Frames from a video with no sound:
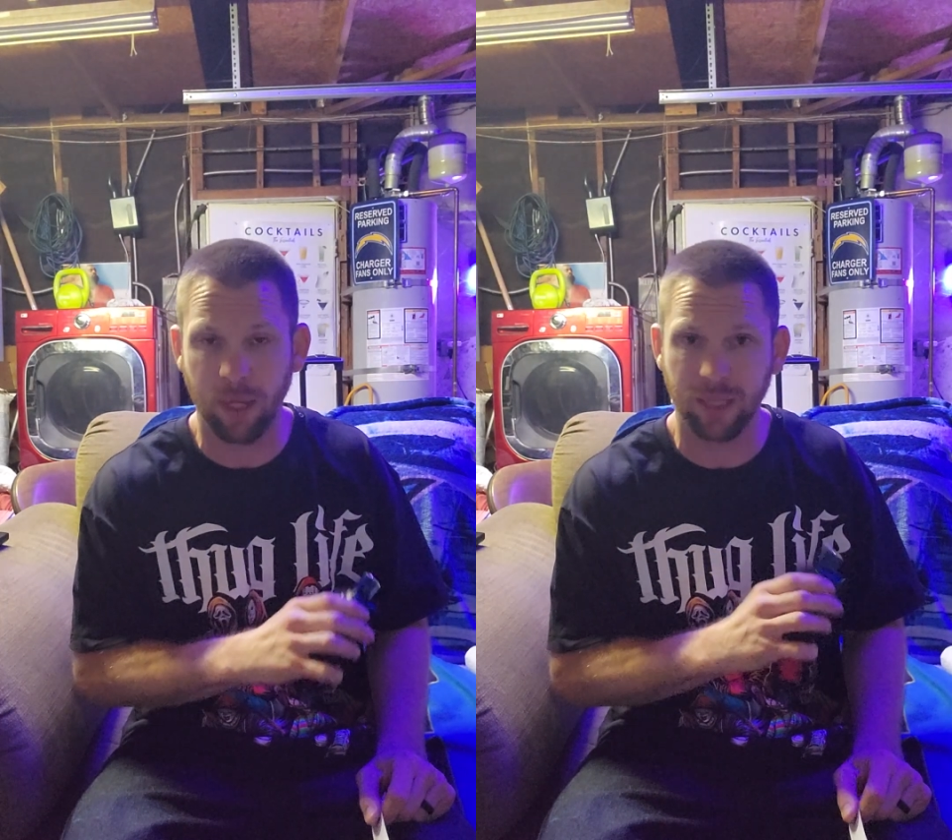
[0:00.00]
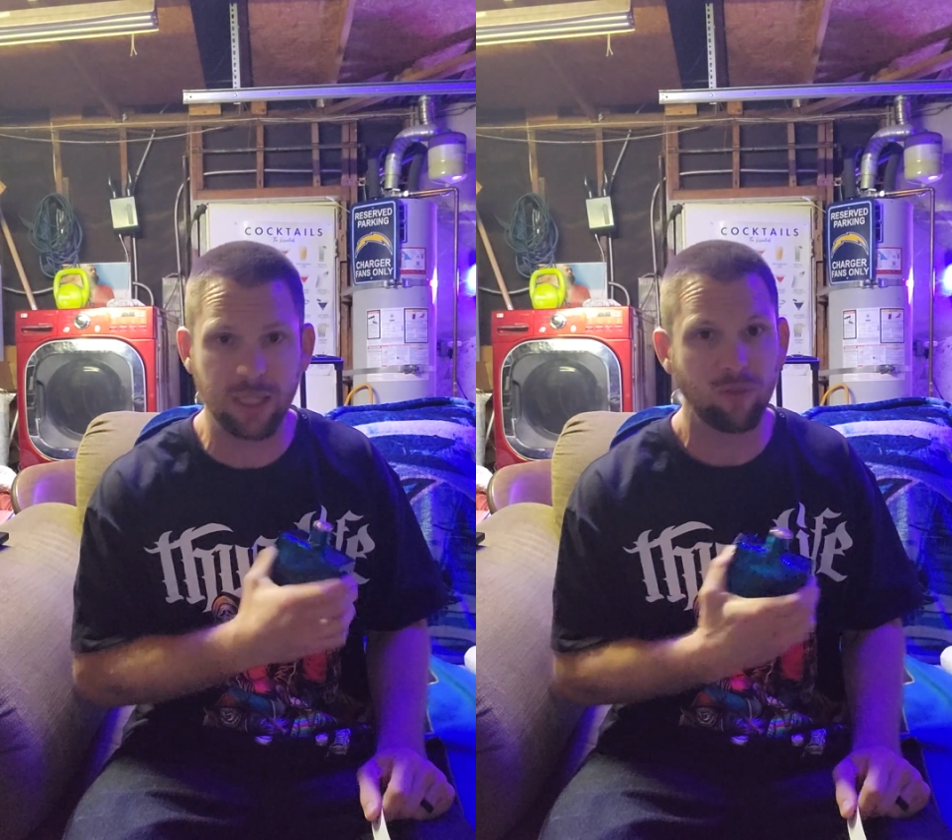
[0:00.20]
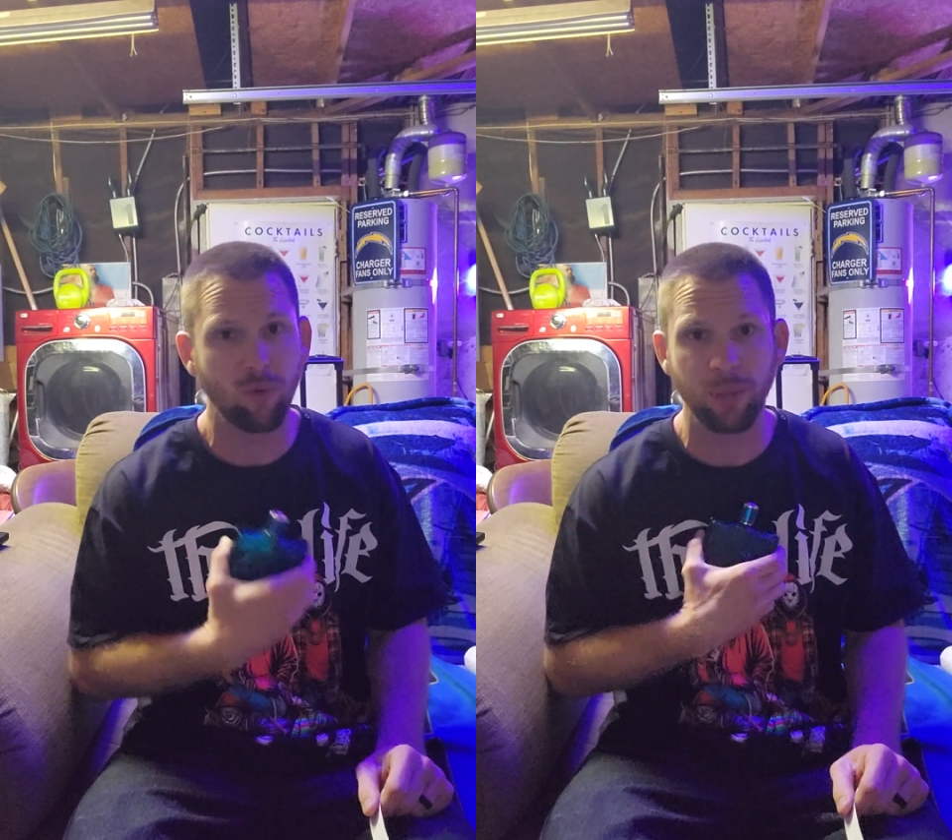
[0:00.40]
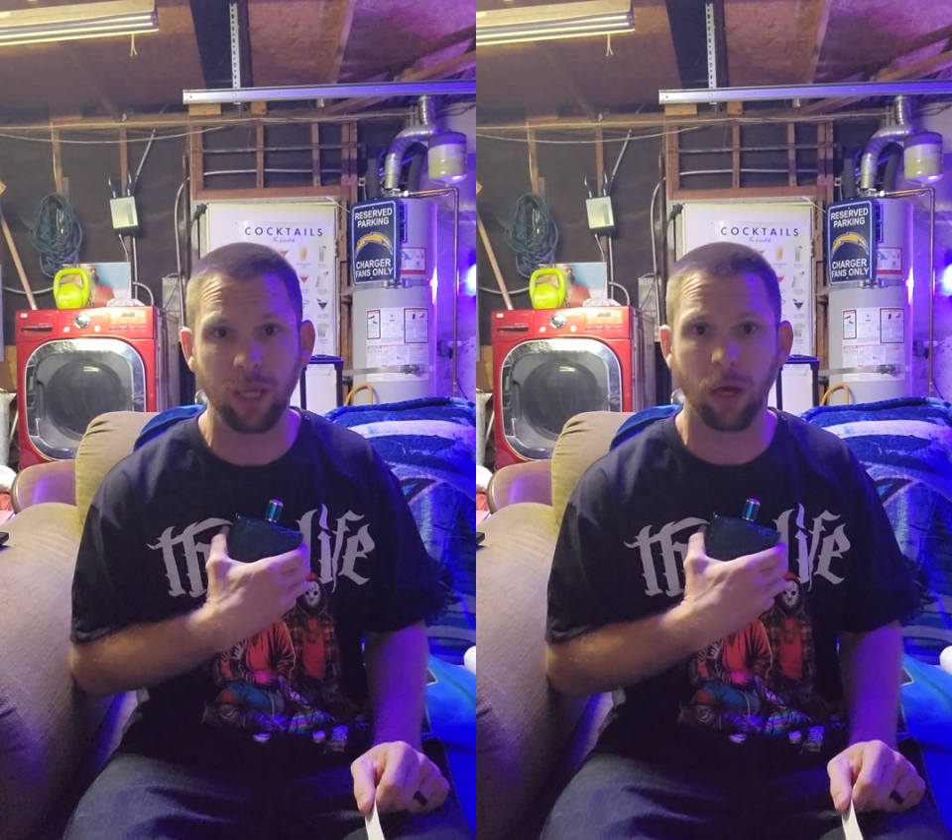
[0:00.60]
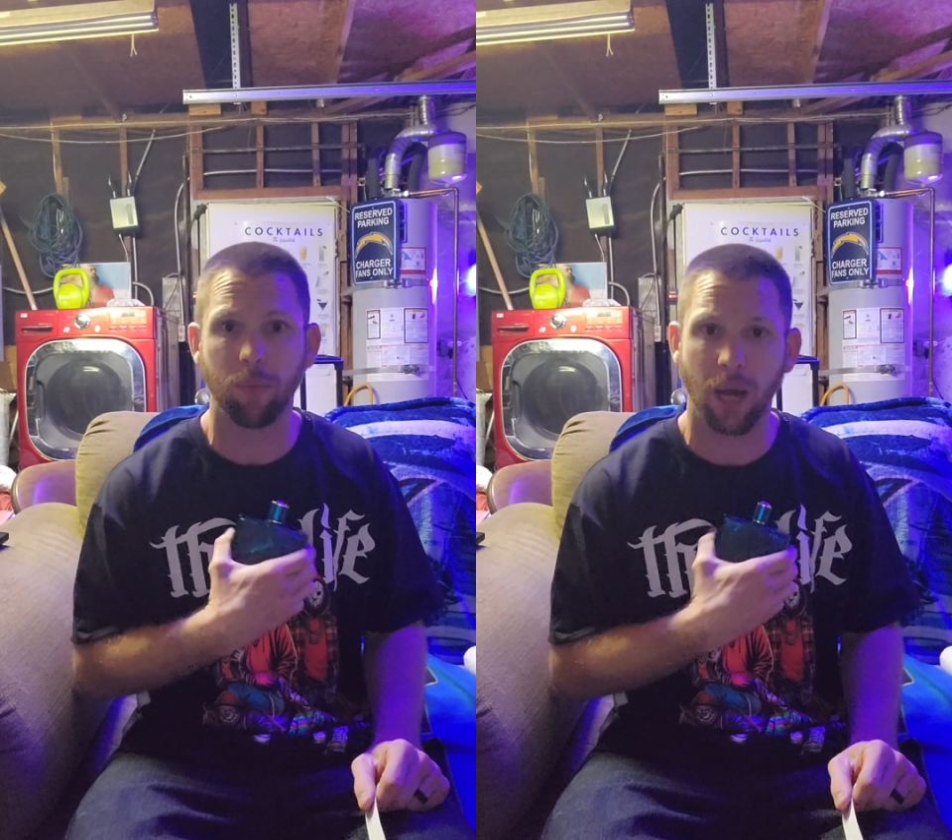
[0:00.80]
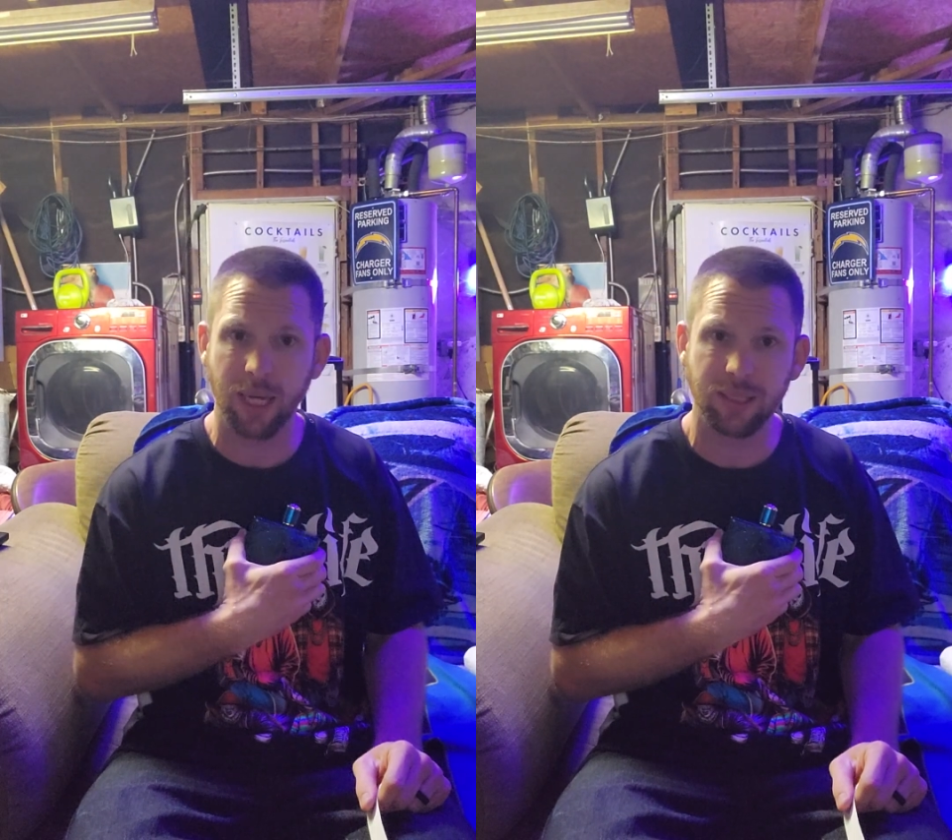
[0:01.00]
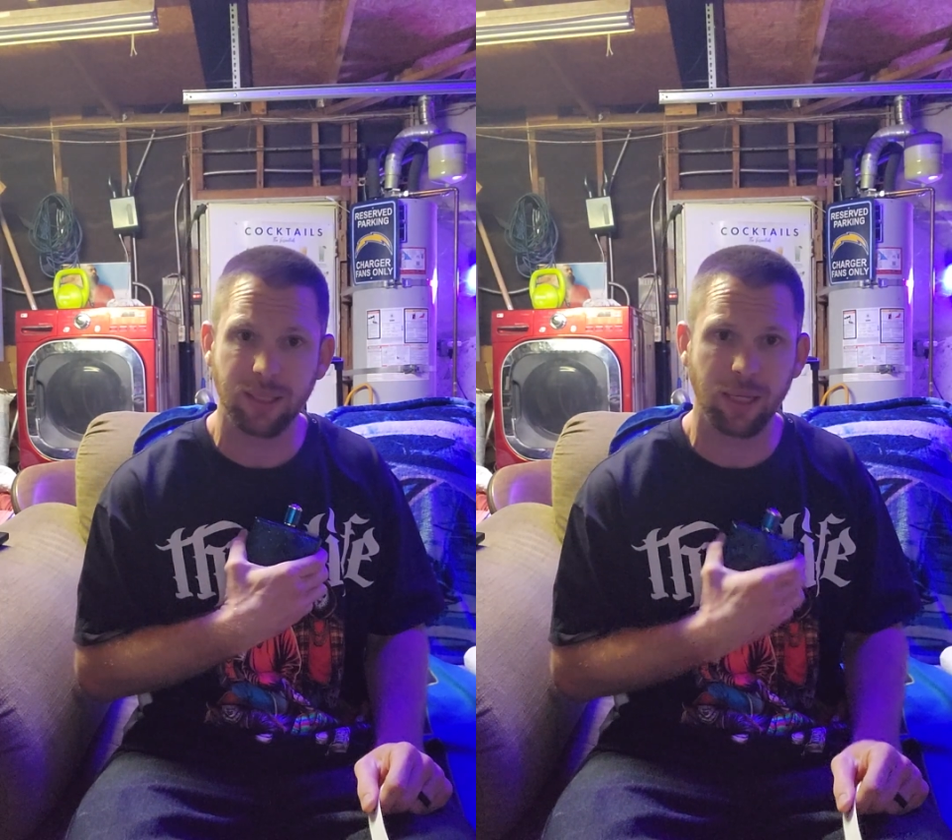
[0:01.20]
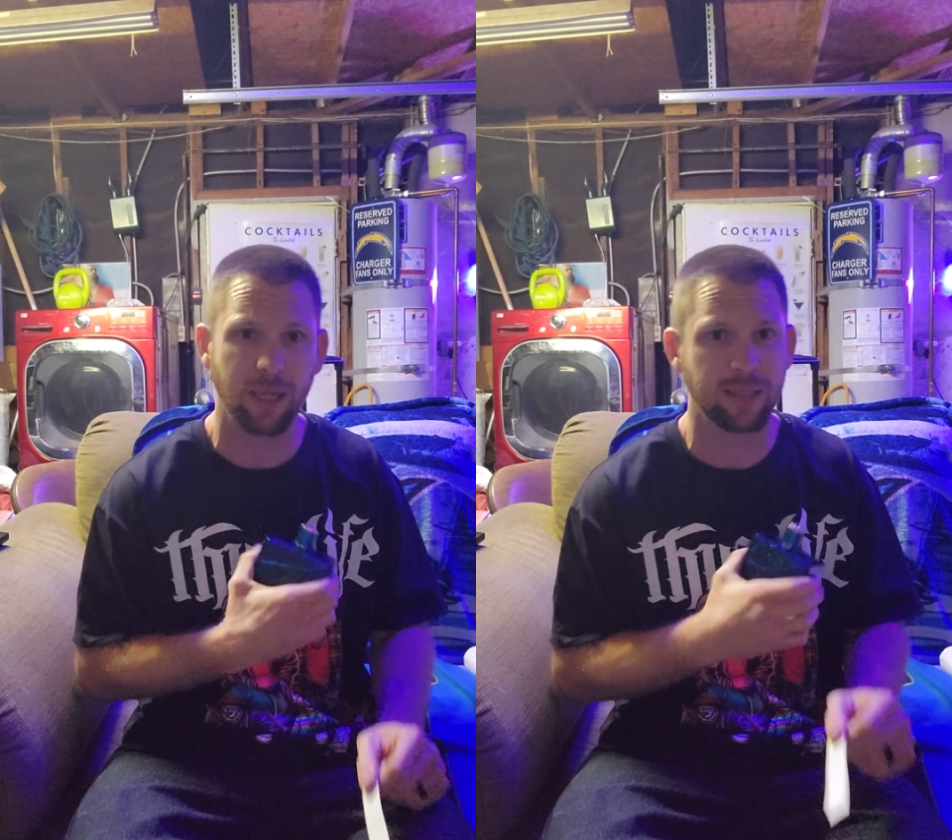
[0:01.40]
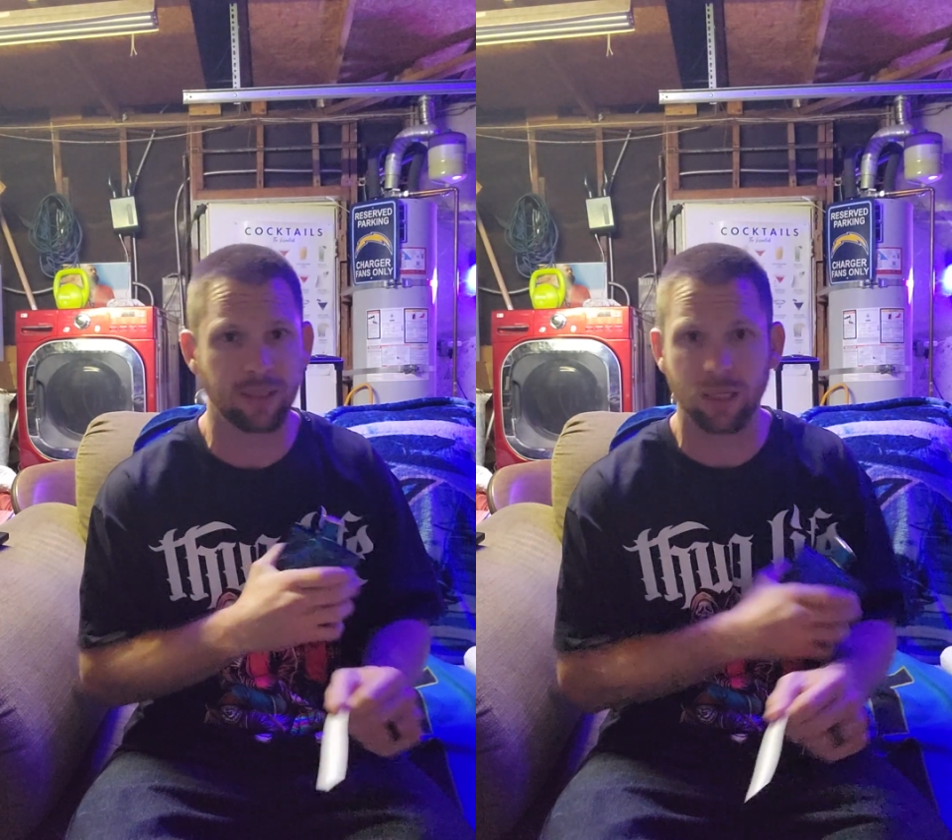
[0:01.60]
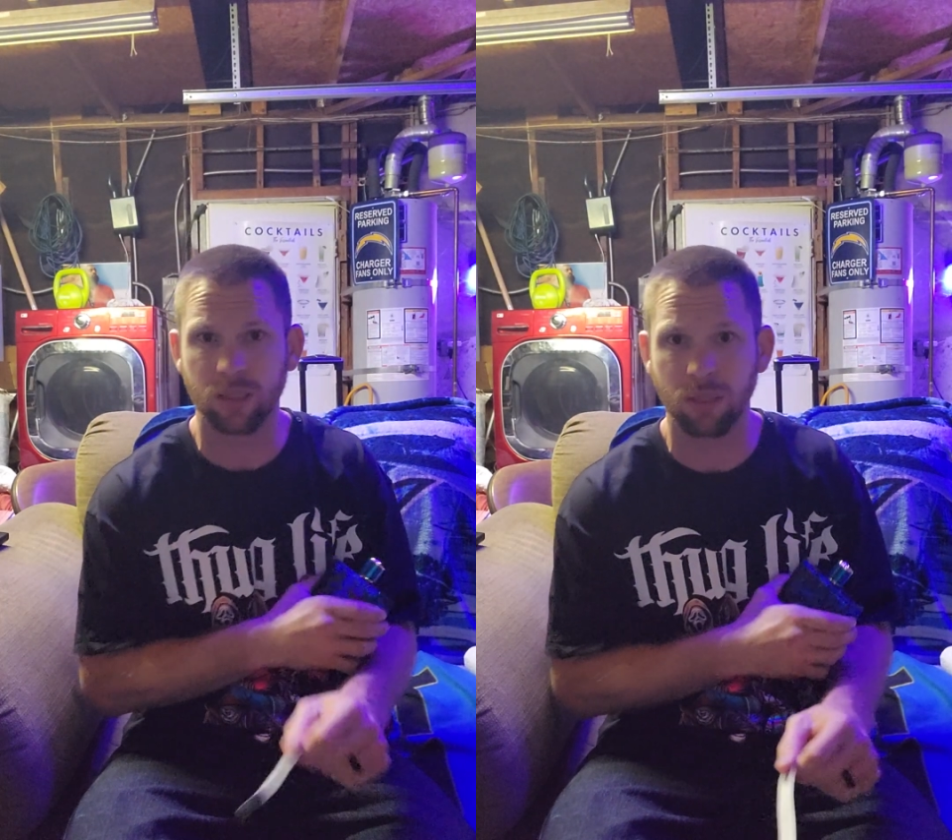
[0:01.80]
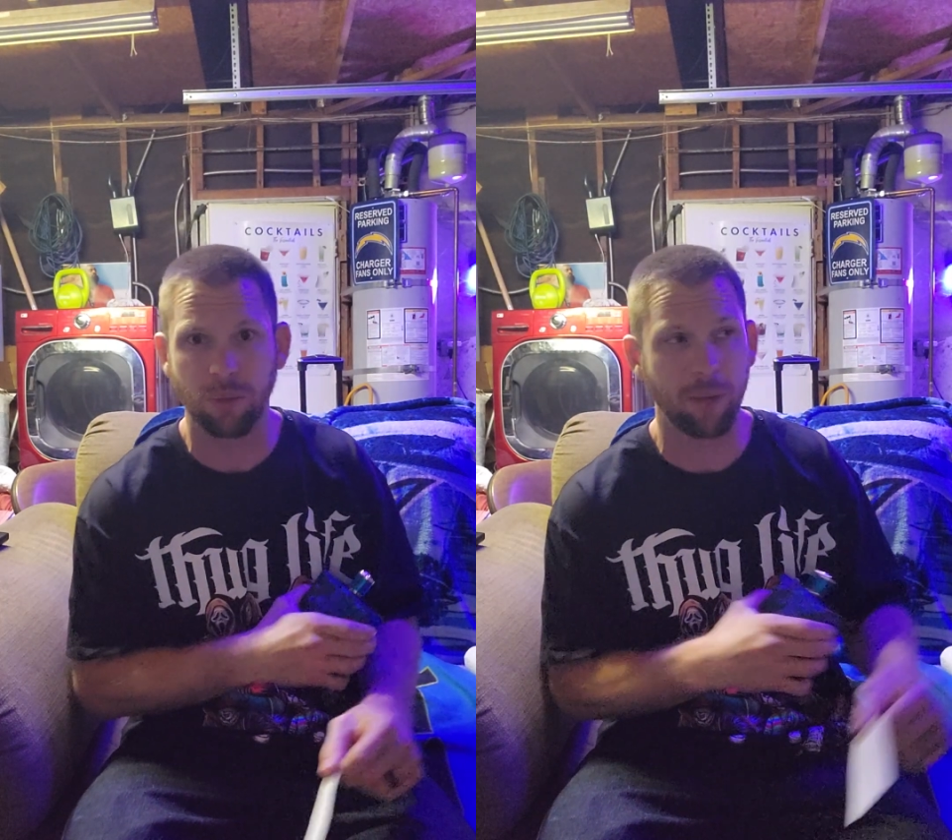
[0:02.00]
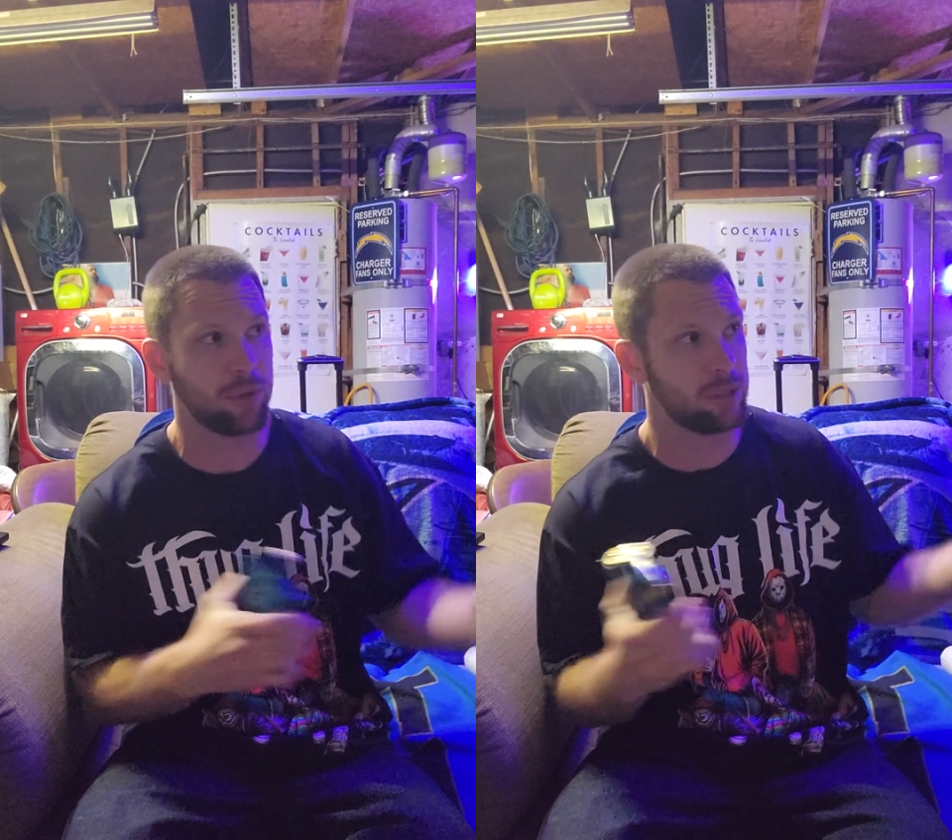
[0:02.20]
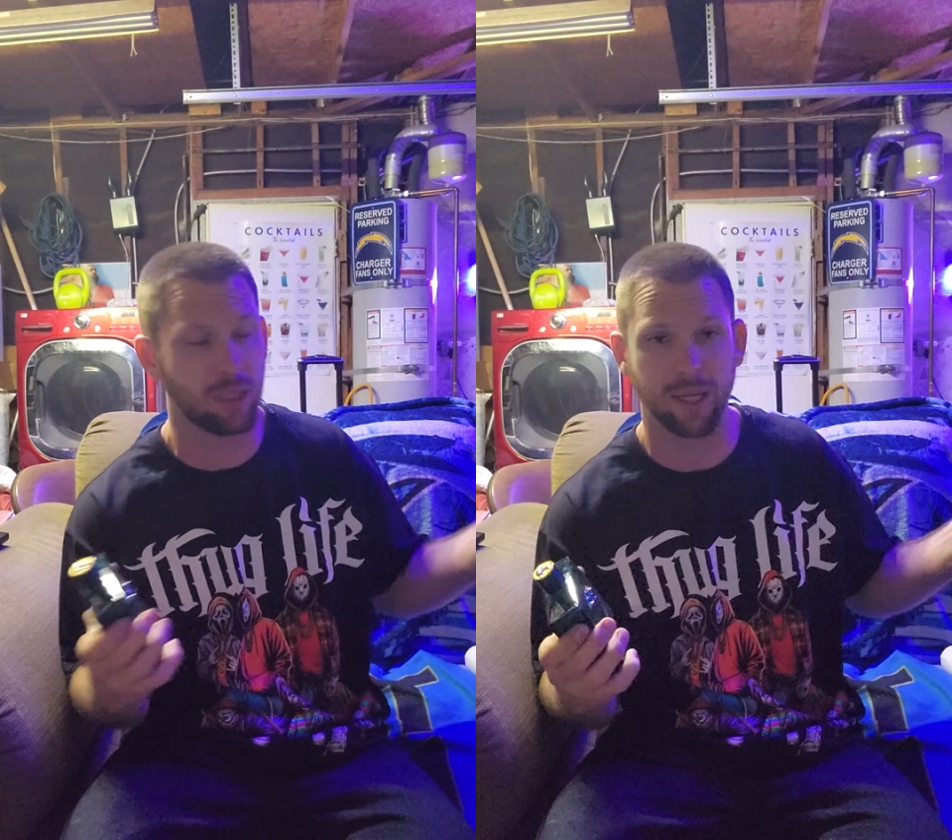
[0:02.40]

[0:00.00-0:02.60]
at least for me, on my skin as it does on the paper,